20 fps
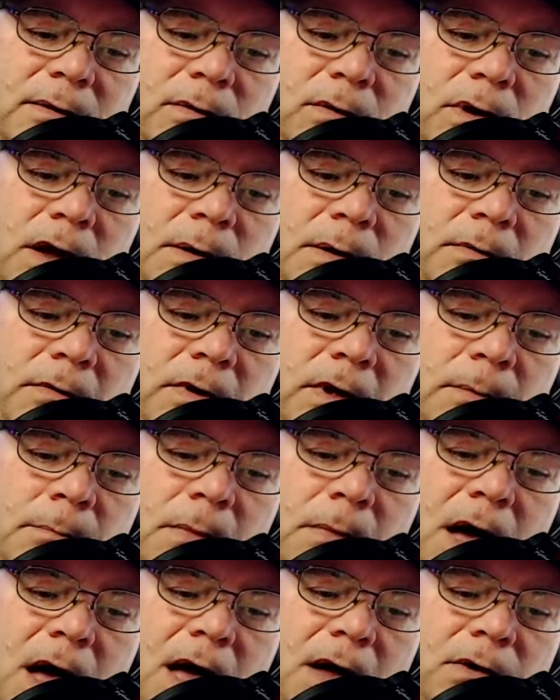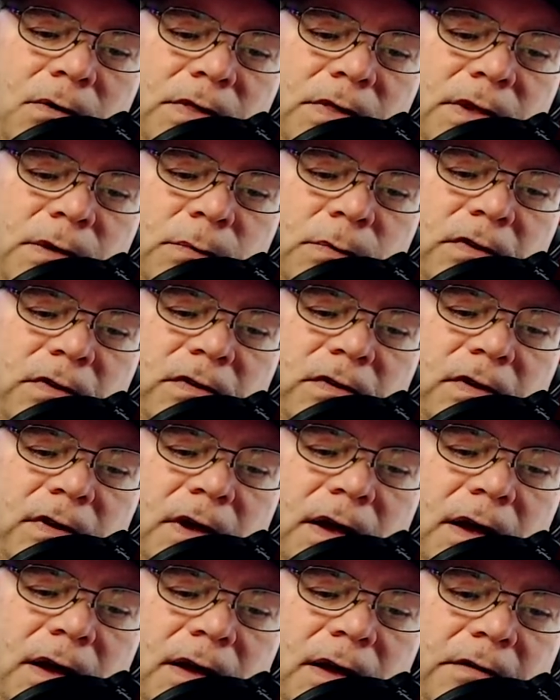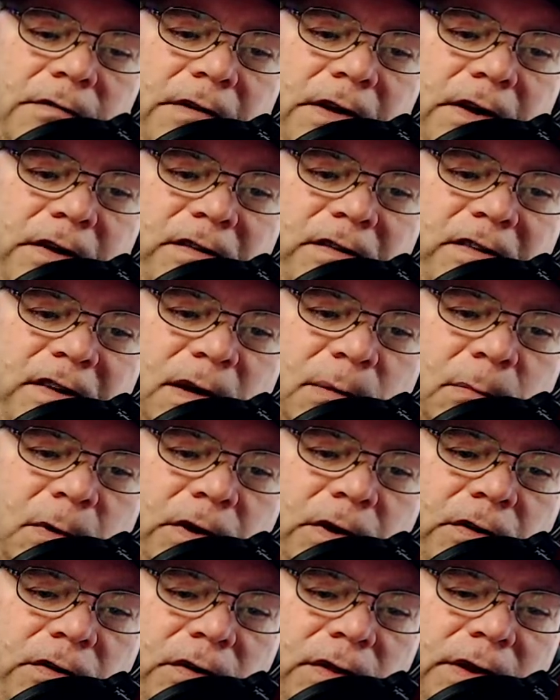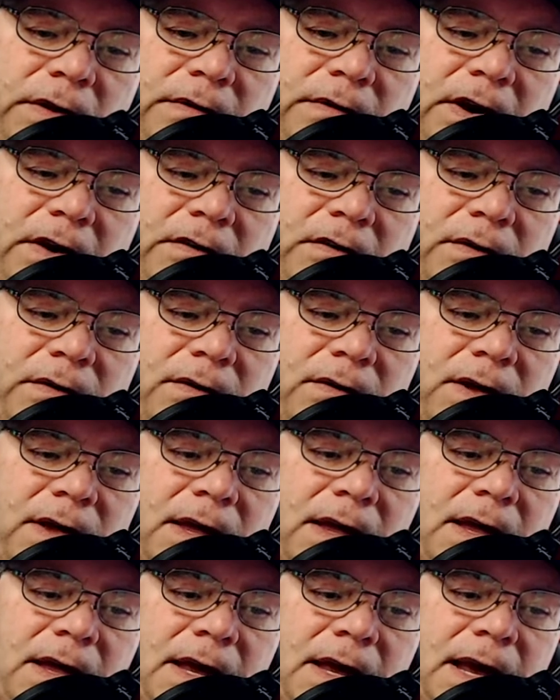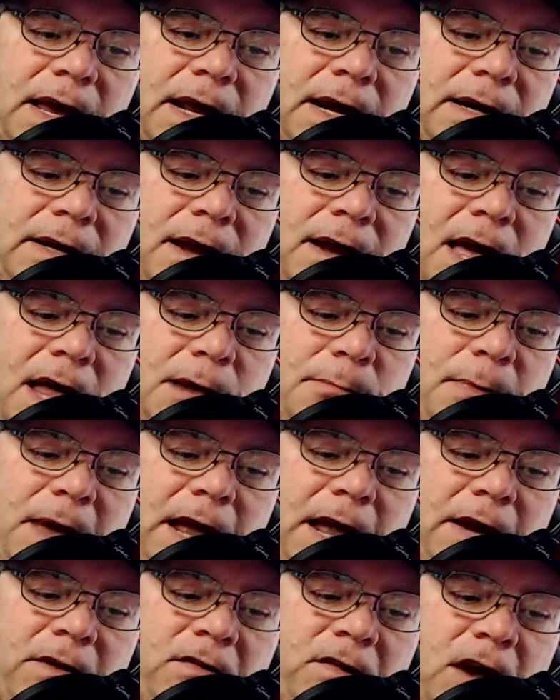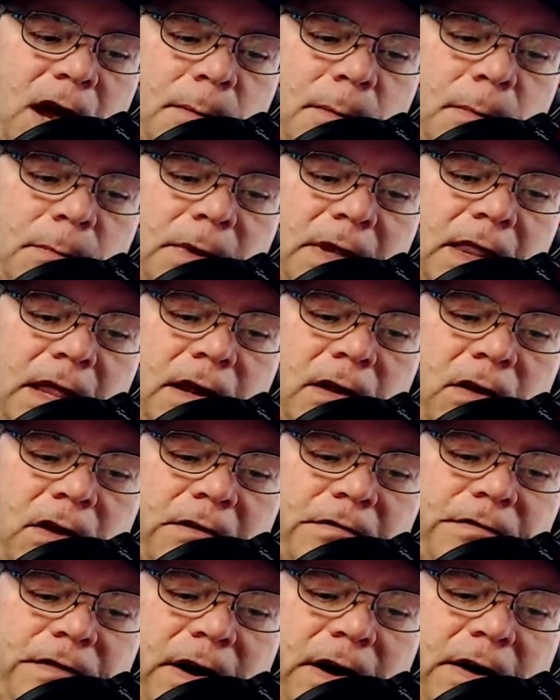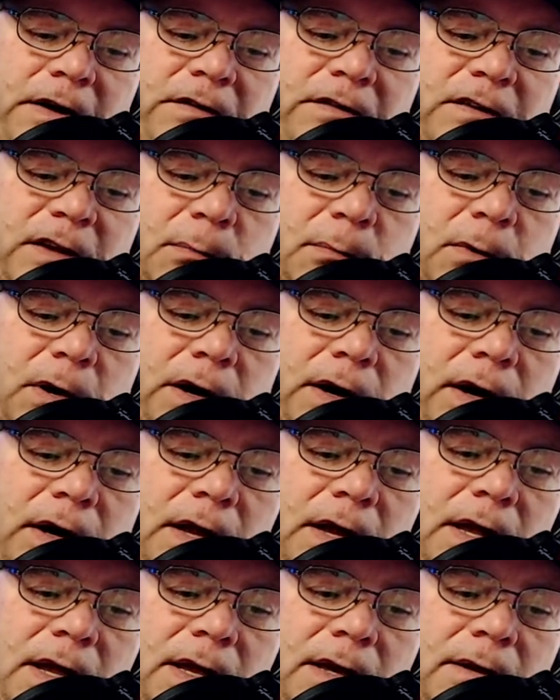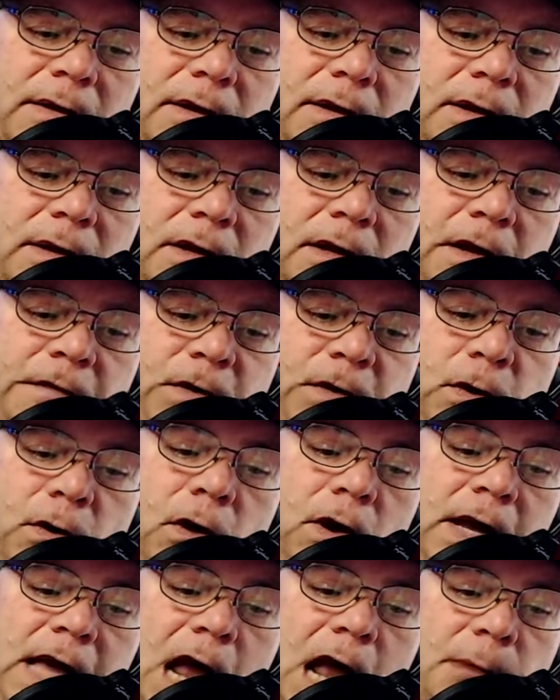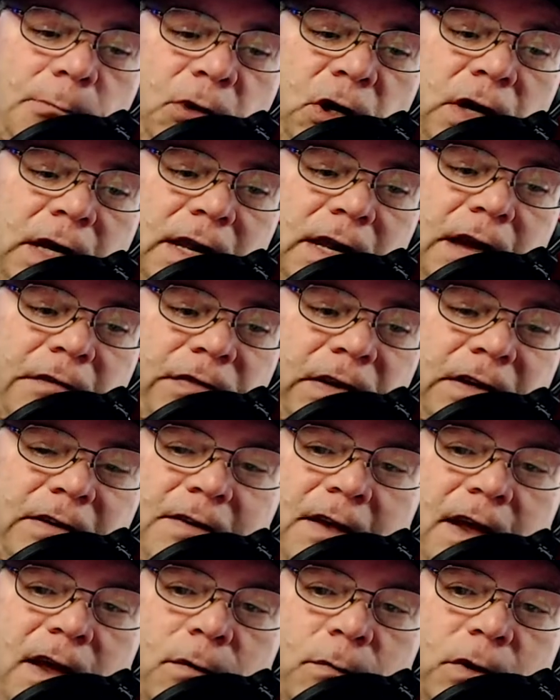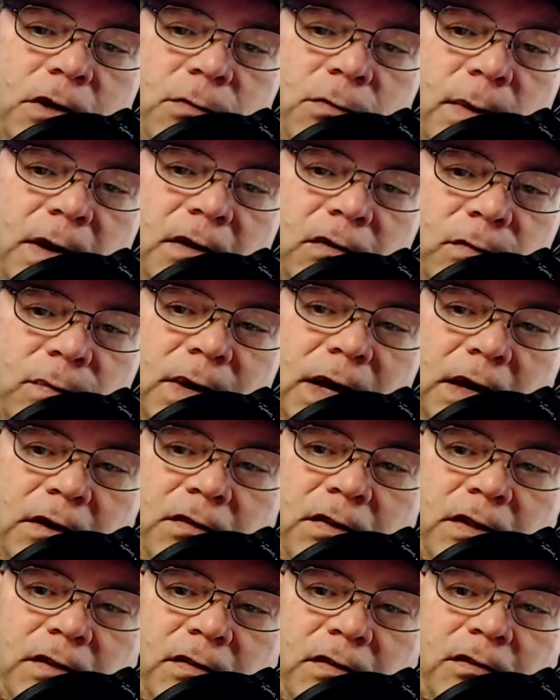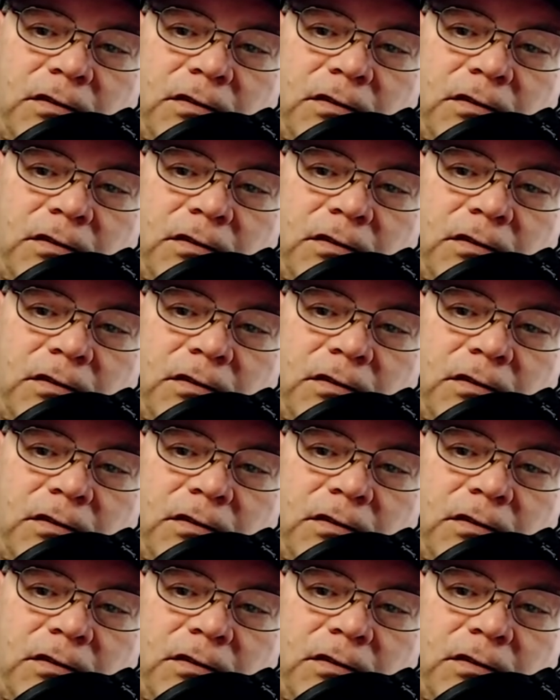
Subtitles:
a model that was very similar to the original, and not a bad job. I mean, they look very similar. If you look at them, you can definitely tell which one's which. This is